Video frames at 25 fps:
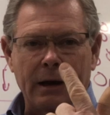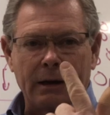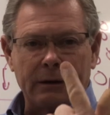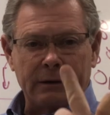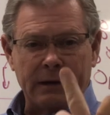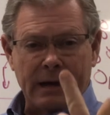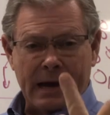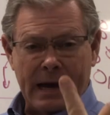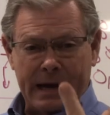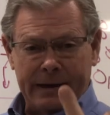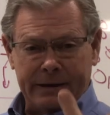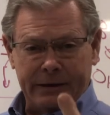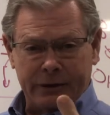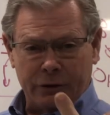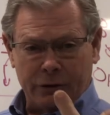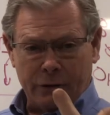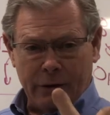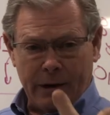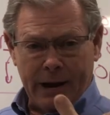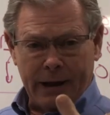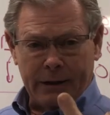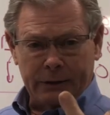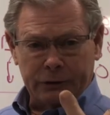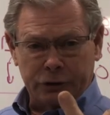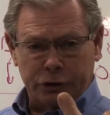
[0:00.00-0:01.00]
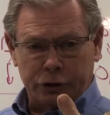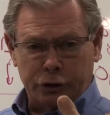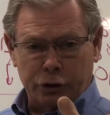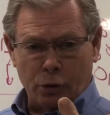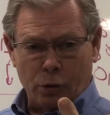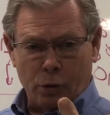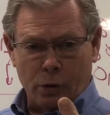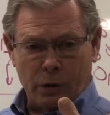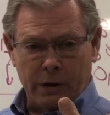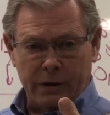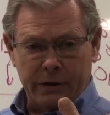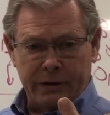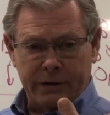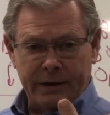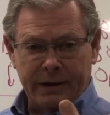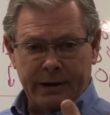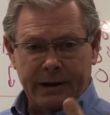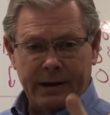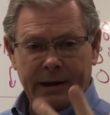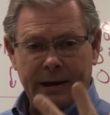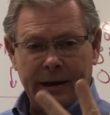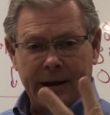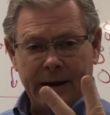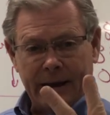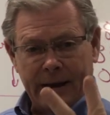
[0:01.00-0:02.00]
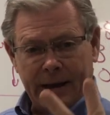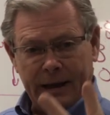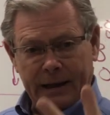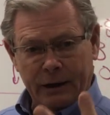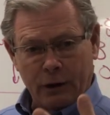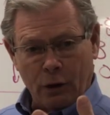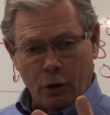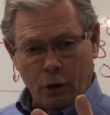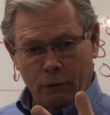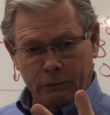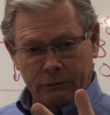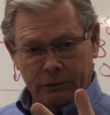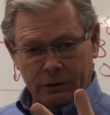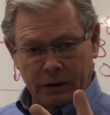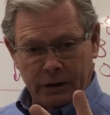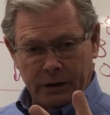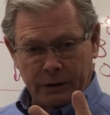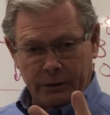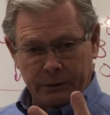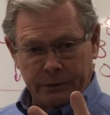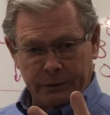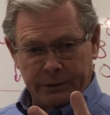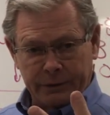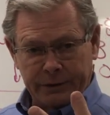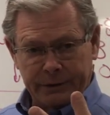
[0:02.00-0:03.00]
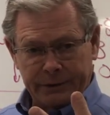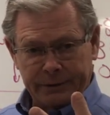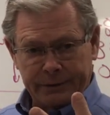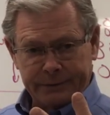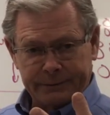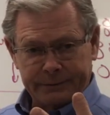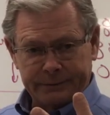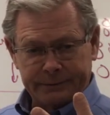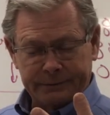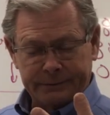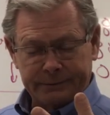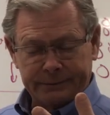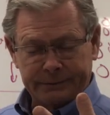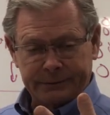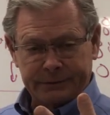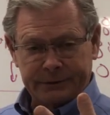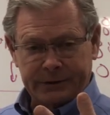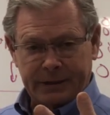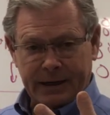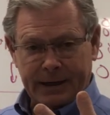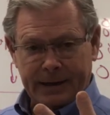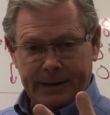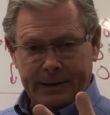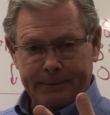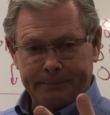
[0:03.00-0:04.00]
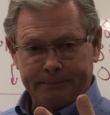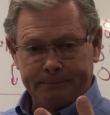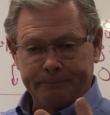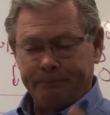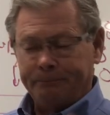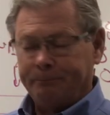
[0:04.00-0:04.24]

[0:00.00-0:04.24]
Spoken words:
a line-to-ground short, and overload, okay?